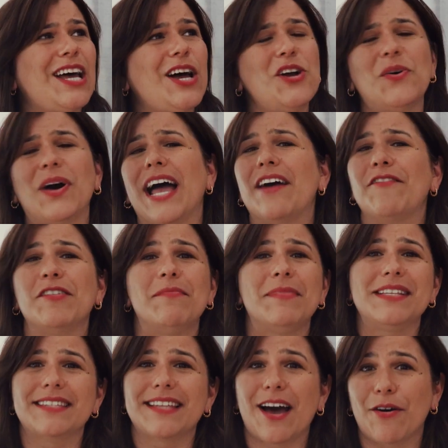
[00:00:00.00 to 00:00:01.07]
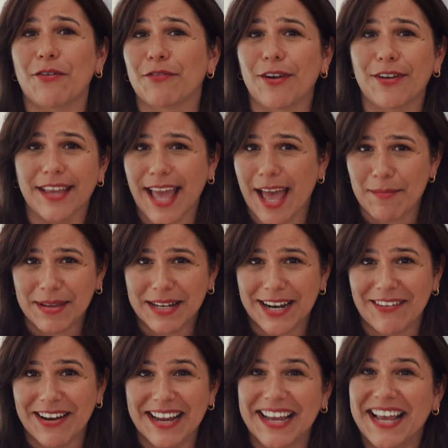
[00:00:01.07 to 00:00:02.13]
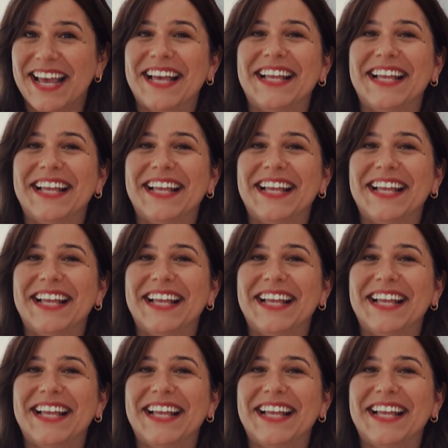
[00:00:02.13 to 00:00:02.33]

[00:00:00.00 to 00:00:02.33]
no, I haven't missed out vocabulary.